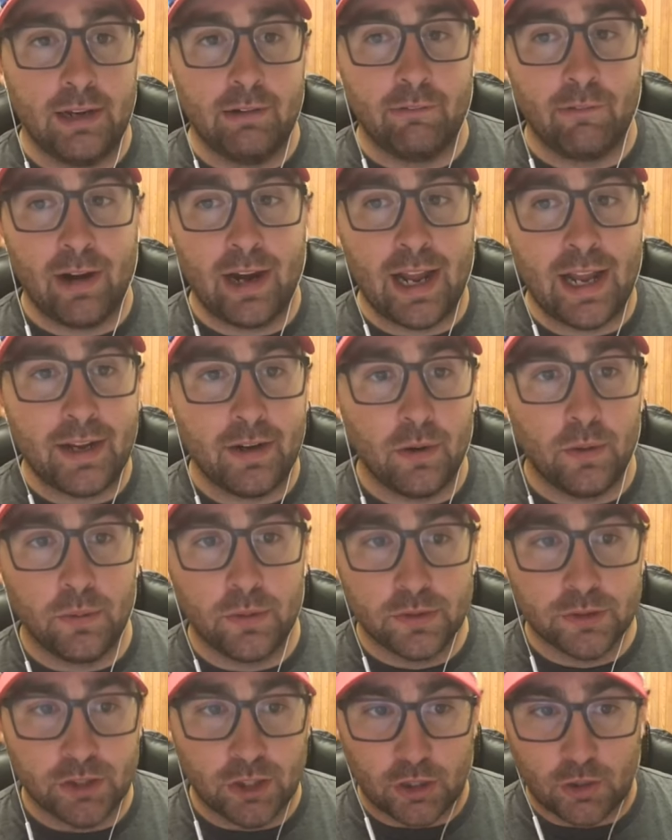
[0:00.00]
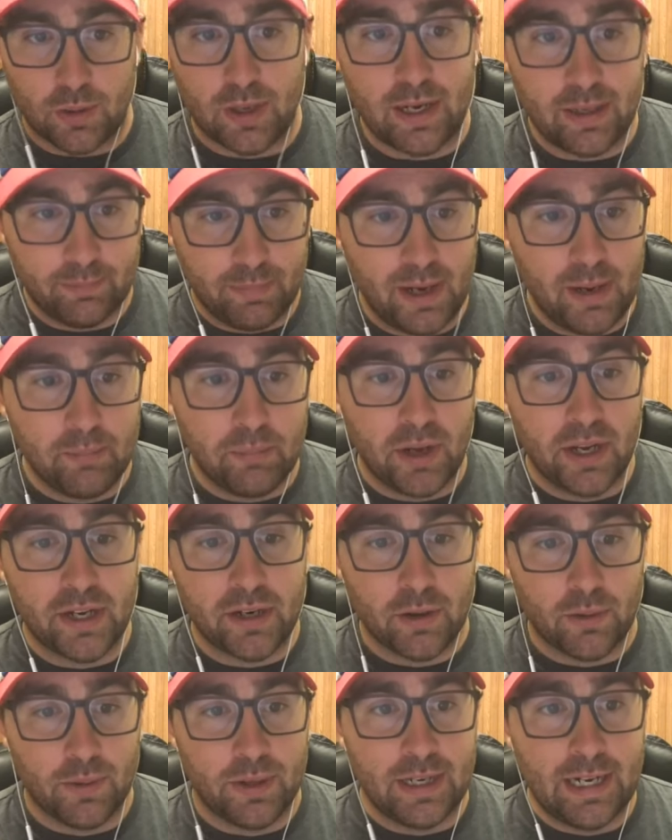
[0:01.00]
And when I know there's a crankbait
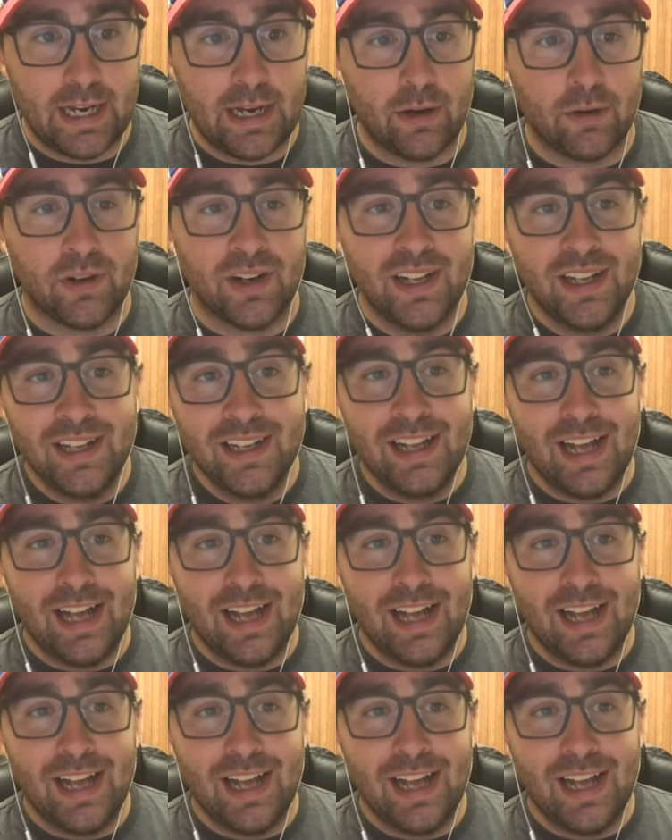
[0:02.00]
bite going down,